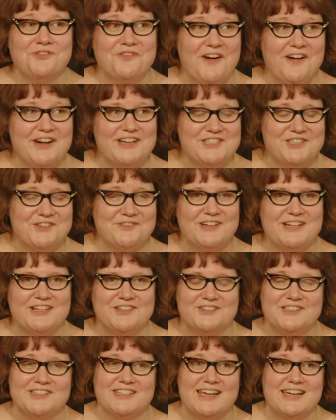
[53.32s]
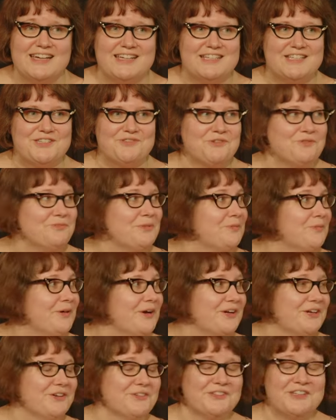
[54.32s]
very surreal today because we've been
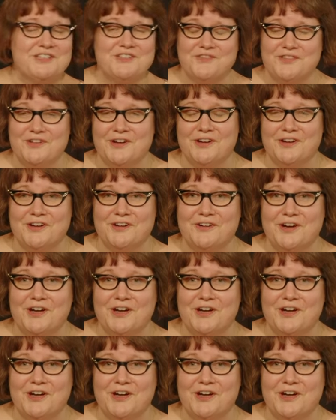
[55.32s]
working on this for